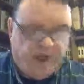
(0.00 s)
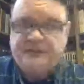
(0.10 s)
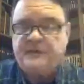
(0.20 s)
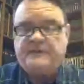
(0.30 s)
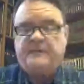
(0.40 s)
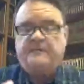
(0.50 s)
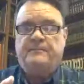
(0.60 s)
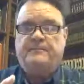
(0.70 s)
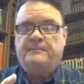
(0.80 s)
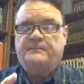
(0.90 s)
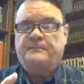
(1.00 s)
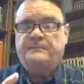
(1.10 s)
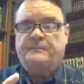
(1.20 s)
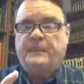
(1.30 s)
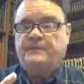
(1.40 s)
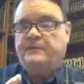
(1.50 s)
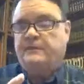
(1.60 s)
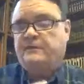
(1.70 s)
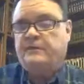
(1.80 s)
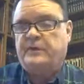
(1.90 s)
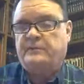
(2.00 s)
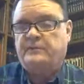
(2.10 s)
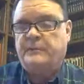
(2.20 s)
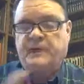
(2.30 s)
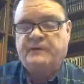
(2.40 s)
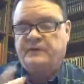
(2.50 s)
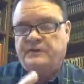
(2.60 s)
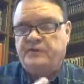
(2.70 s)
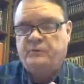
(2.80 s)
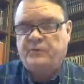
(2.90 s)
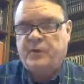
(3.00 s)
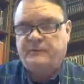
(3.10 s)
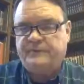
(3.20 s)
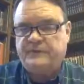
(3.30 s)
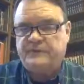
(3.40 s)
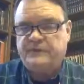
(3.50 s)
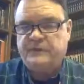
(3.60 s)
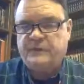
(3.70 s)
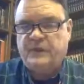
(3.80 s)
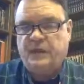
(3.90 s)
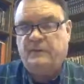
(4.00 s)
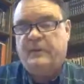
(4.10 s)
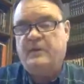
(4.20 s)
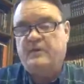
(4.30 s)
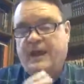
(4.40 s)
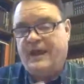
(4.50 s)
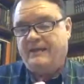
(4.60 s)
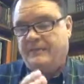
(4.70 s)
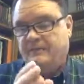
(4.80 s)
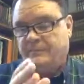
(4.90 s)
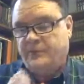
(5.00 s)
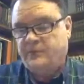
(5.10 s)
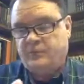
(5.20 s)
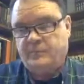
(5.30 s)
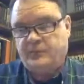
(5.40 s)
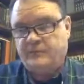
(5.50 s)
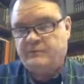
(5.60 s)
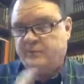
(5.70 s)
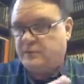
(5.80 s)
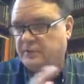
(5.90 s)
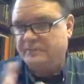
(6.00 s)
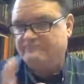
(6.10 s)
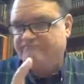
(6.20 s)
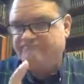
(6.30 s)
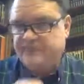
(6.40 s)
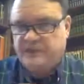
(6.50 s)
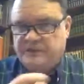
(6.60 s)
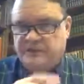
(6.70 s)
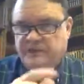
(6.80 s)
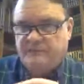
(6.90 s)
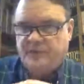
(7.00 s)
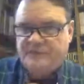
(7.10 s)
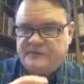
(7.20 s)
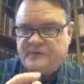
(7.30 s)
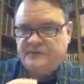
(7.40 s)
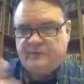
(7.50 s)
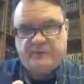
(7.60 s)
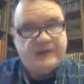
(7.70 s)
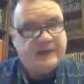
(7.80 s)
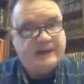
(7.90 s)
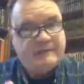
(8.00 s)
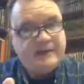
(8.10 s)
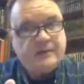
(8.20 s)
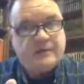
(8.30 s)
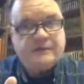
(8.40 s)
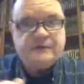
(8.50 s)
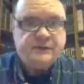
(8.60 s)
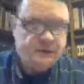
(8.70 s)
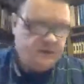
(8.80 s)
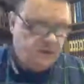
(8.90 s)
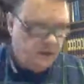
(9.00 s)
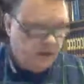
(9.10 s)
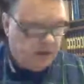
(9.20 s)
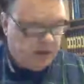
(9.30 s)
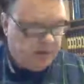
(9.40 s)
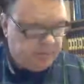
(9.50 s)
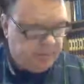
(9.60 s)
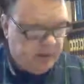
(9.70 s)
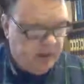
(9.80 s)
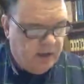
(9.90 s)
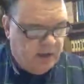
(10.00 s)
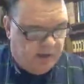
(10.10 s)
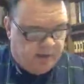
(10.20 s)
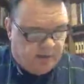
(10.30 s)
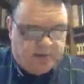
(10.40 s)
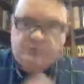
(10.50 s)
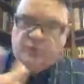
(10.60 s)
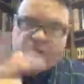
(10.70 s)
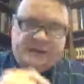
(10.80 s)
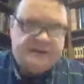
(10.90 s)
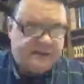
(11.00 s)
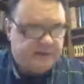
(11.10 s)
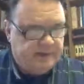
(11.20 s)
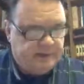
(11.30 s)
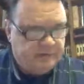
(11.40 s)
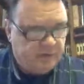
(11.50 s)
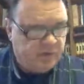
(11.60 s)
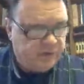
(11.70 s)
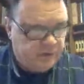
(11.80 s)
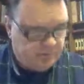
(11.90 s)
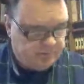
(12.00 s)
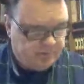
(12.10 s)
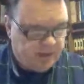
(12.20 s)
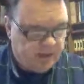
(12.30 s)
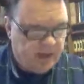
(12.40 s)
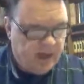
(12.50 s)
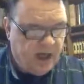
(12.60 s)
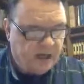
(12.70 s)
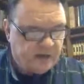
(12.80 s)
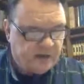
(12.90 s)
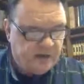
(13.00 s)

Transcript: that the two prophets appear at the mid-tribulation period, because they prophesy for 3.5 years. We'll get into that. Verse 2. Not